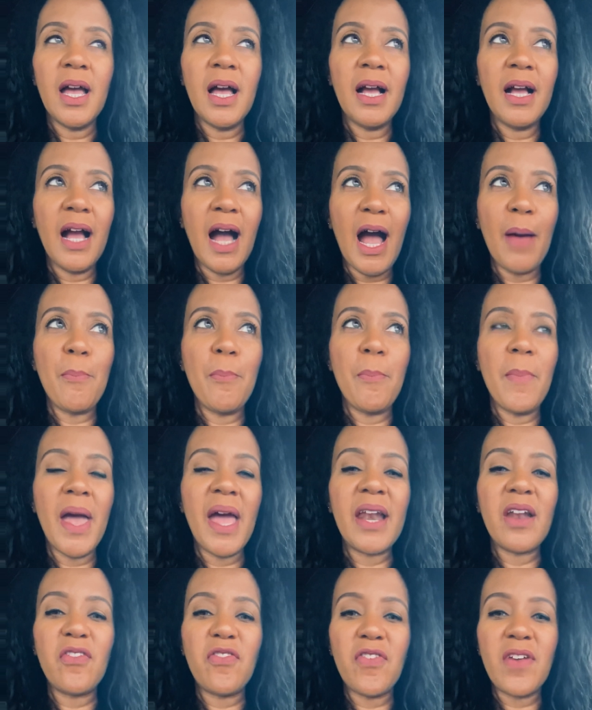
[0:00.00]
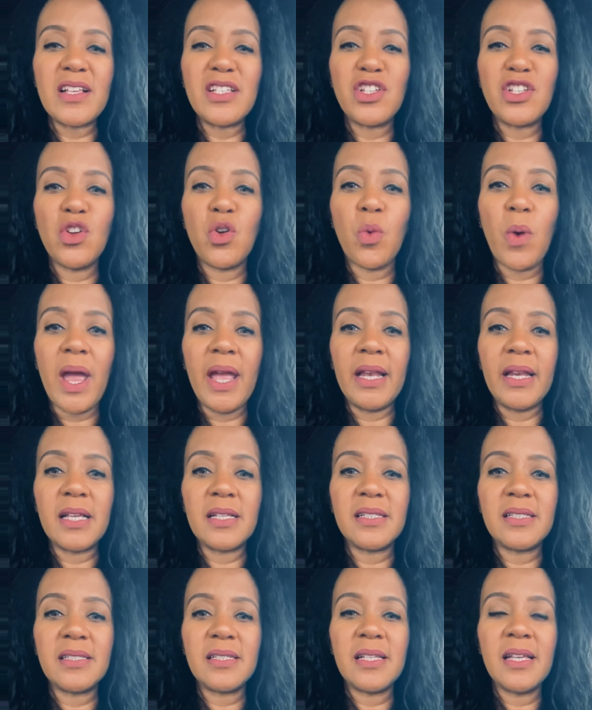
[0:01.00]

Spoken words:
God manifests greatness,